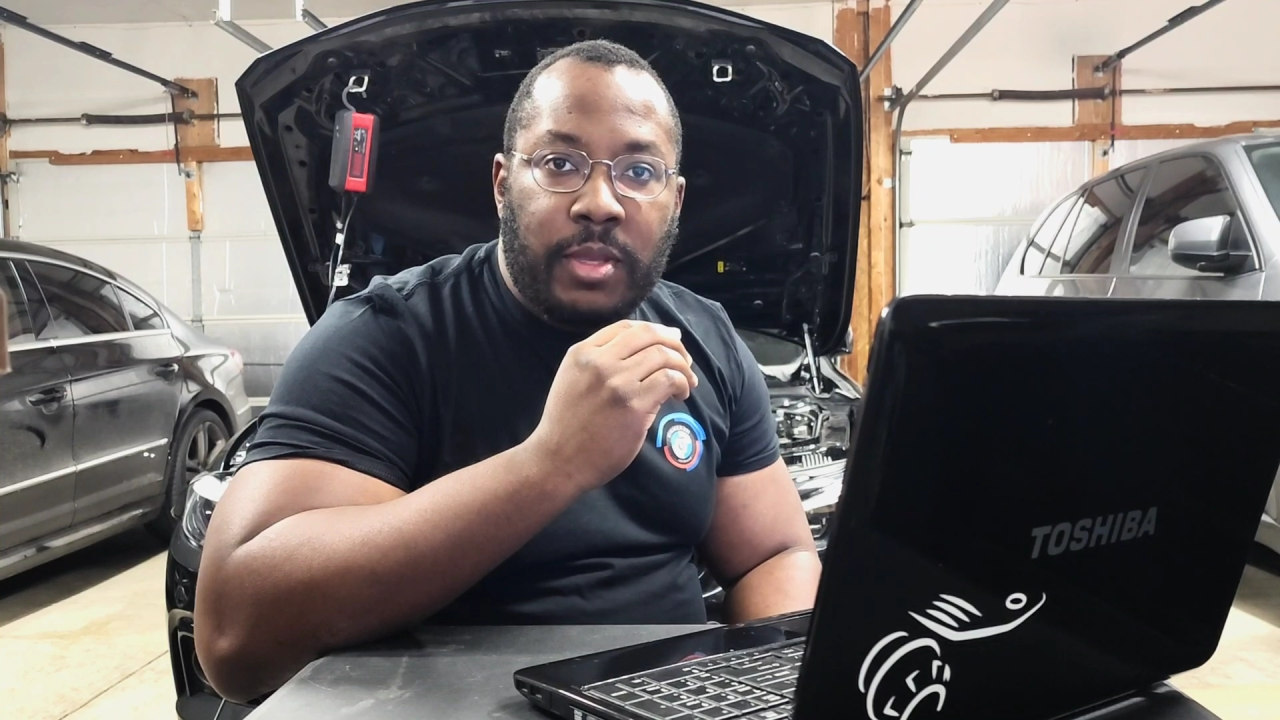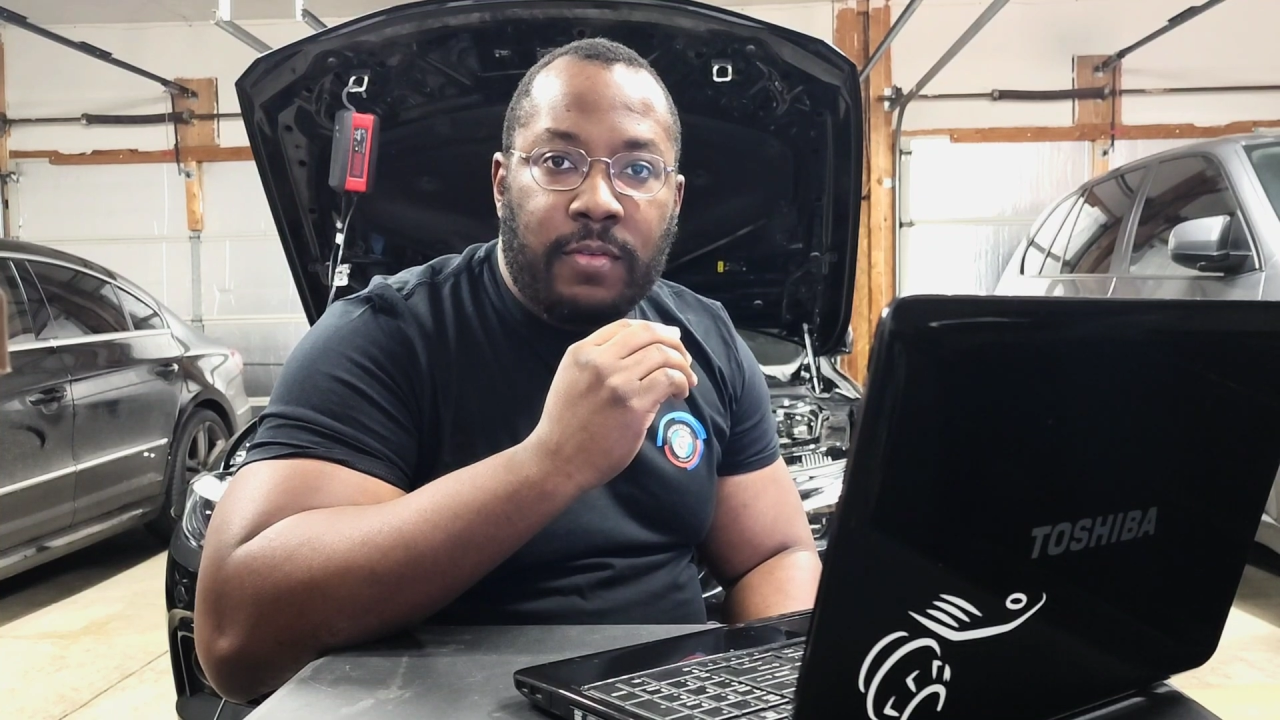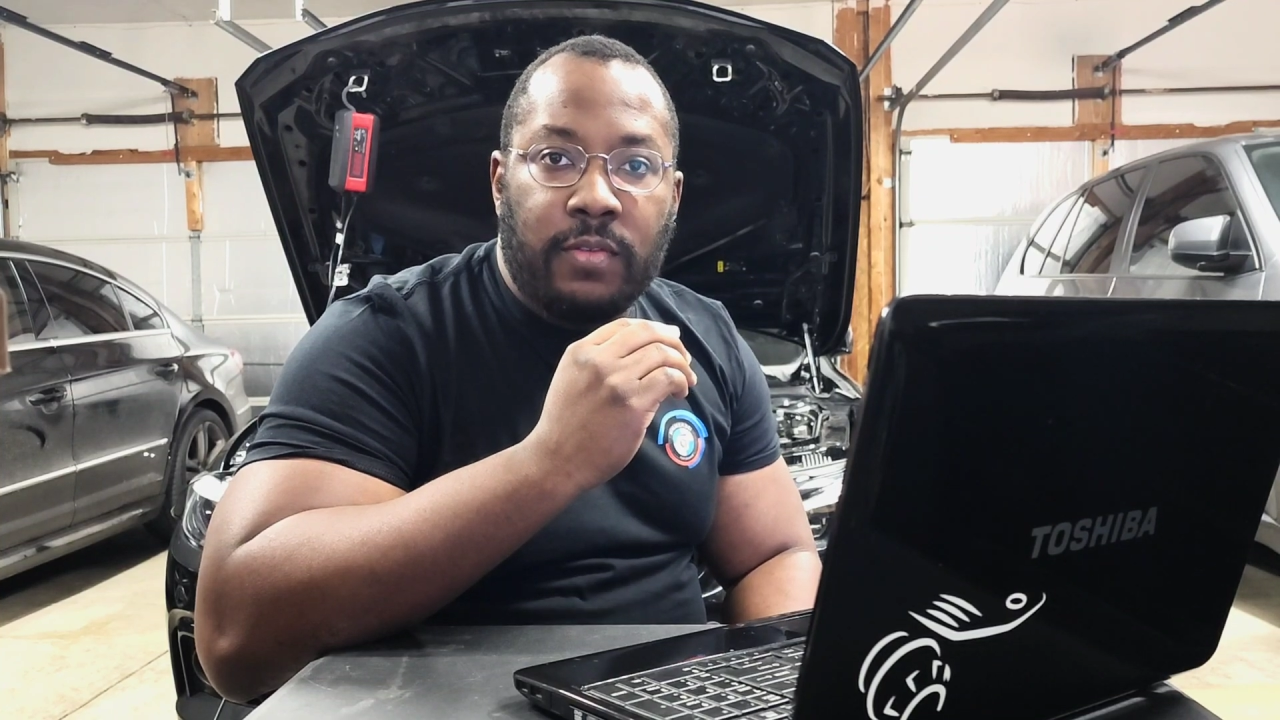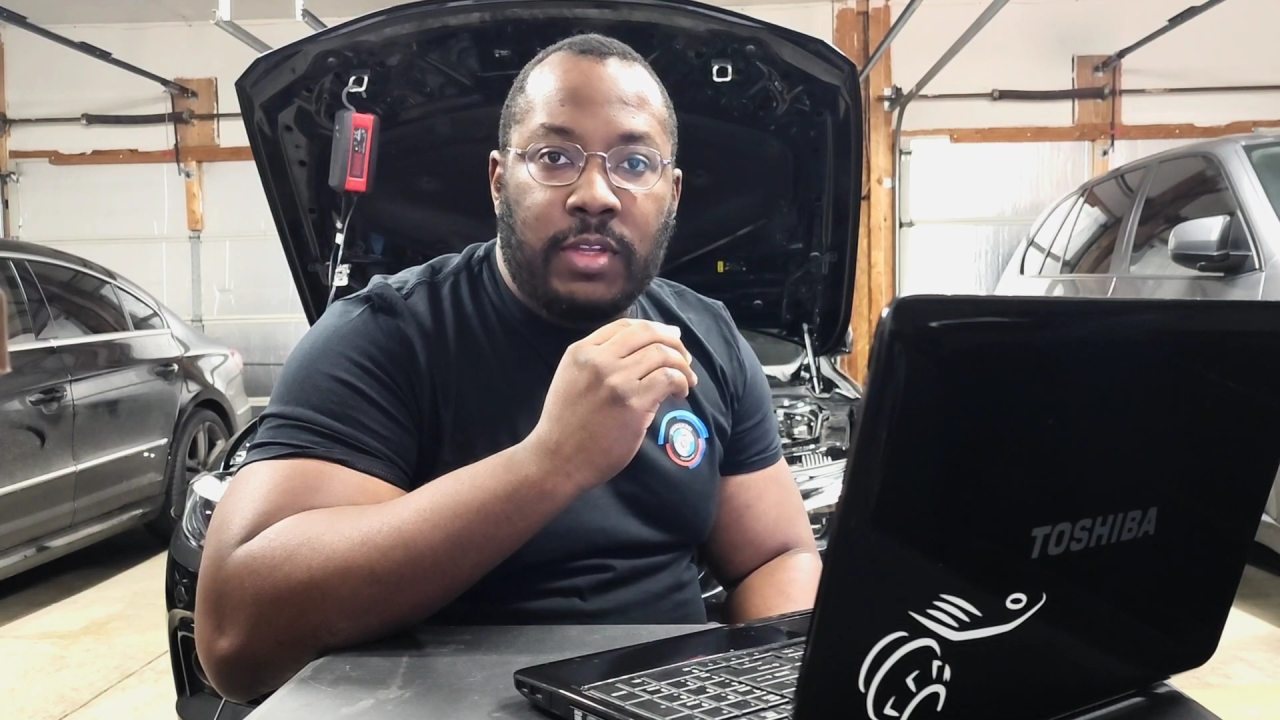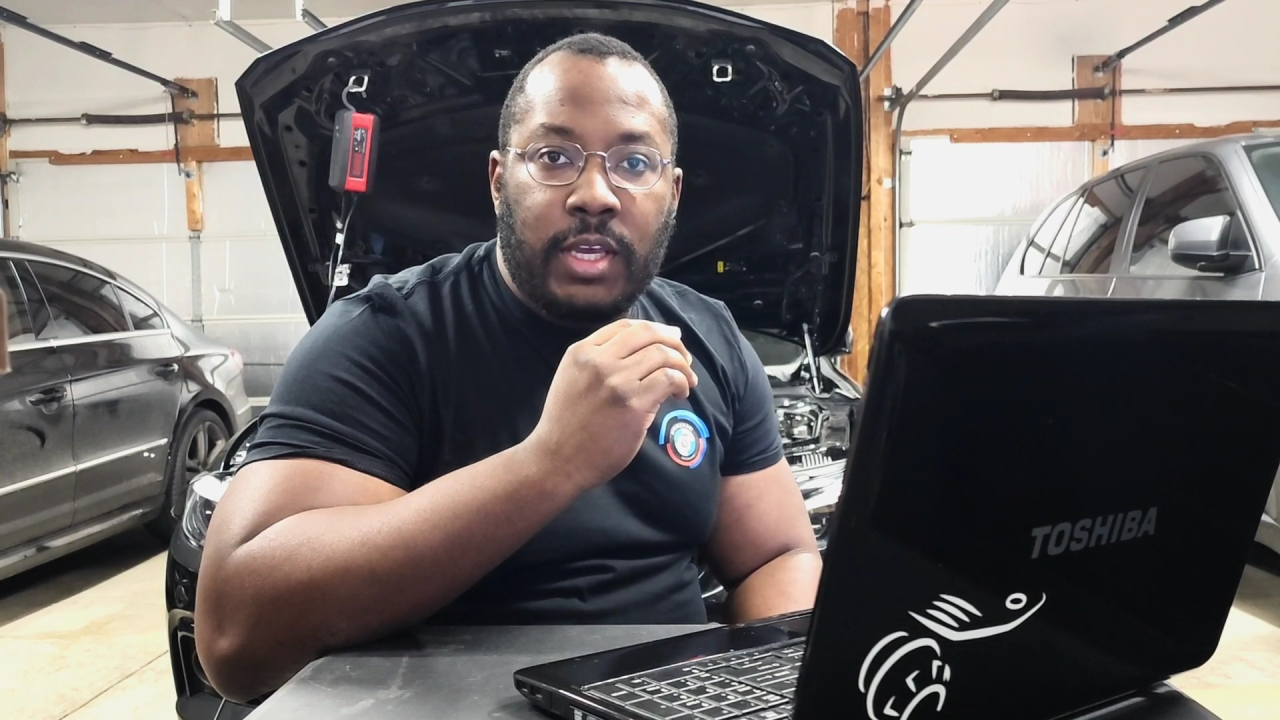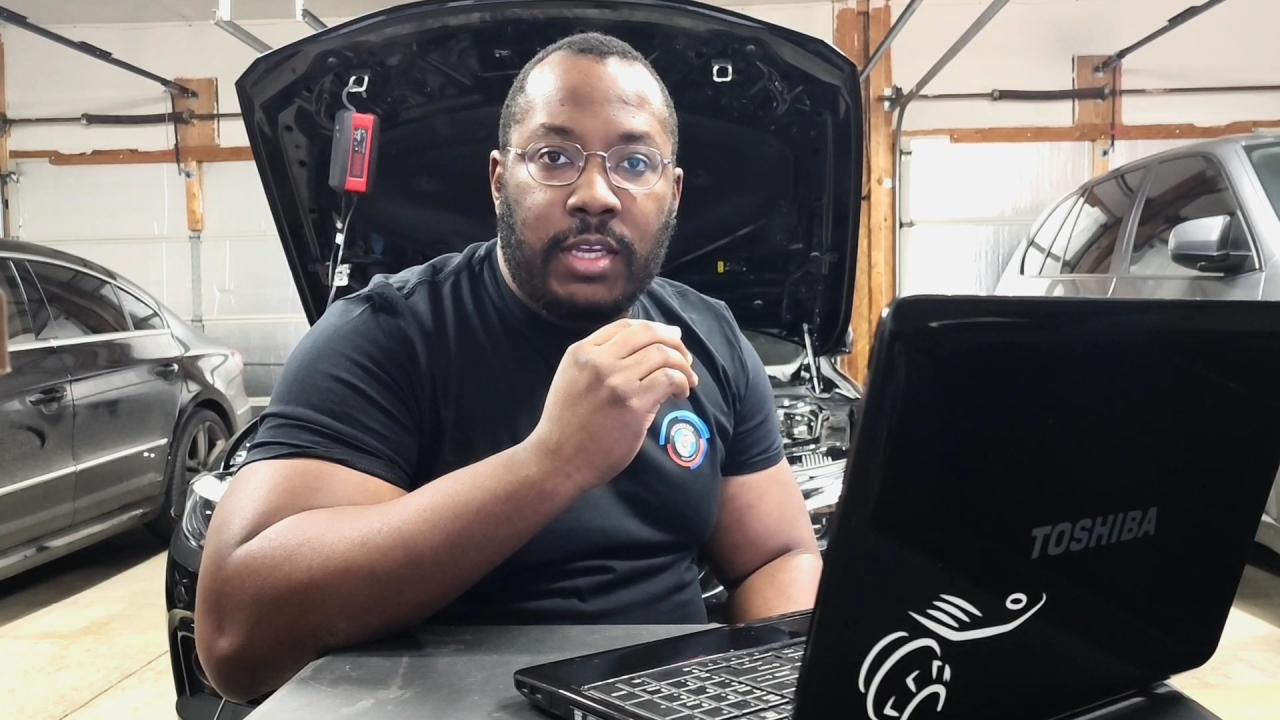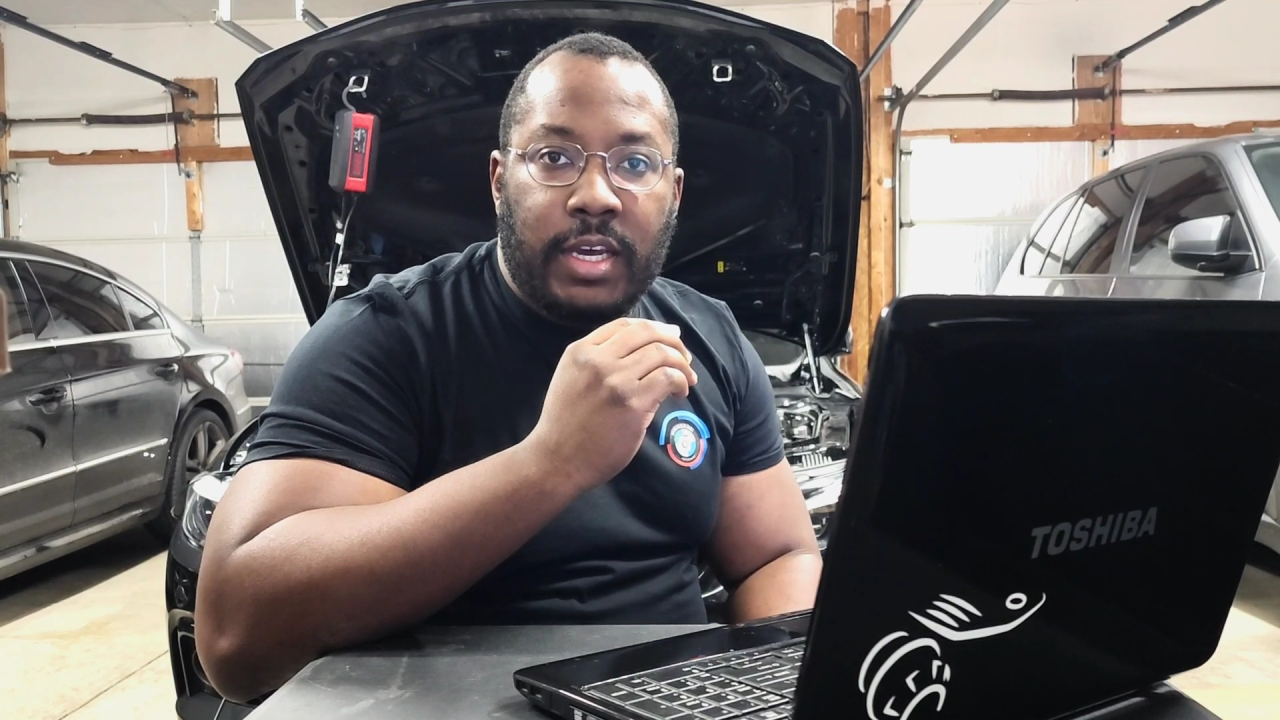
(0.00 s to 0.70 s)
B58